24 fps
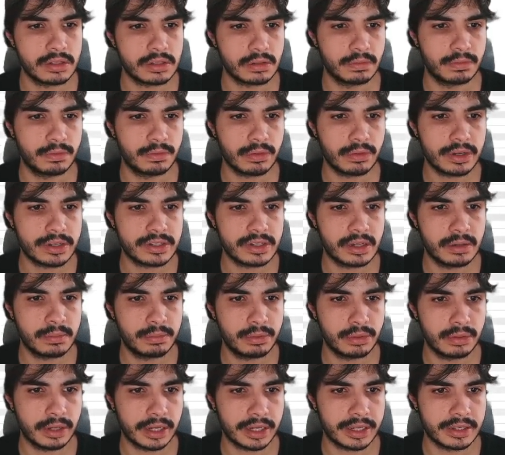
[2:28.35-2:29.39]
So for
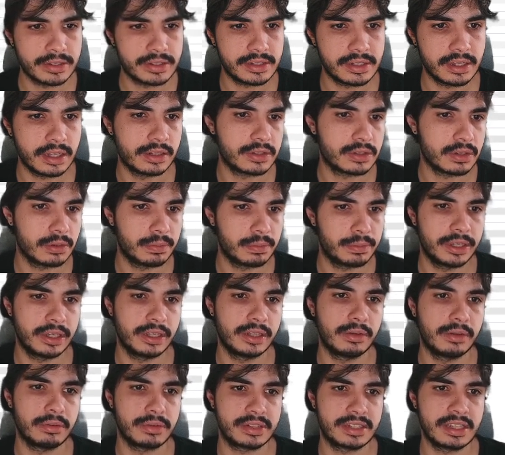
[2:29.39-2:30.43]
example, I can see at the top
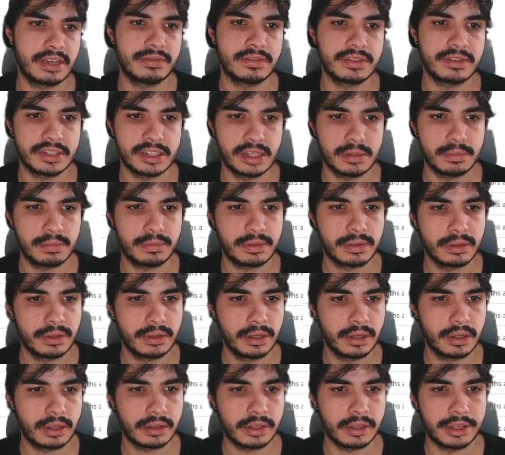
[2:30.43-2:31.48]
here, there was 7-zip
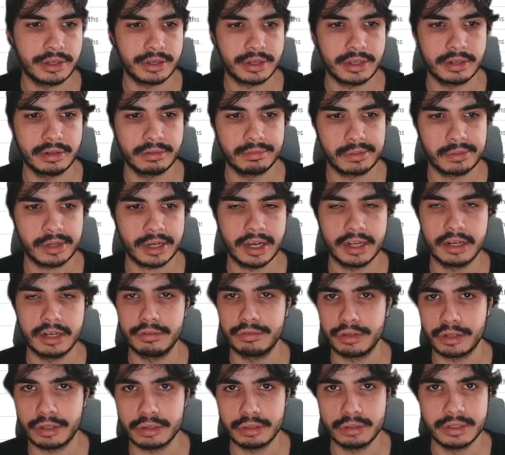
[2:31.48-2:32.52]
that you can kind
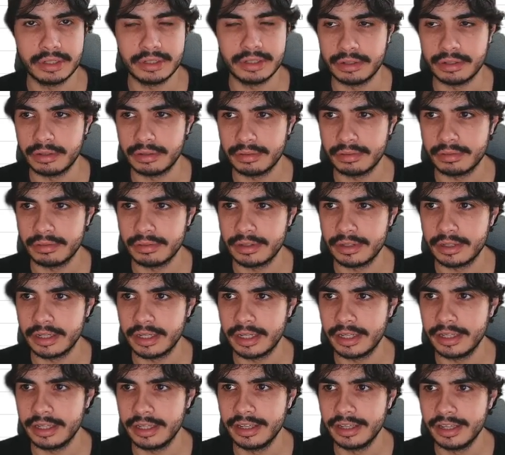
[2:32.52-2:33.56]
of include in your
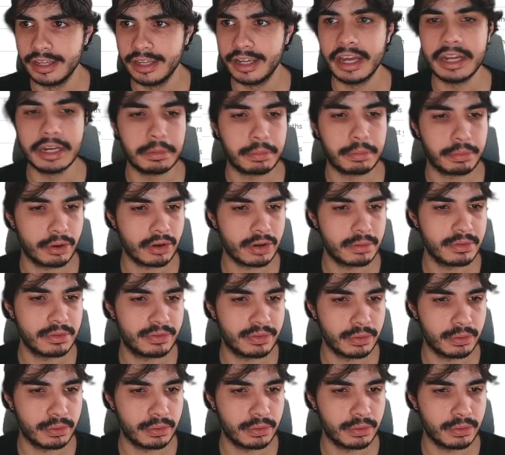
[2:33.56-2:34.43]
in your program if you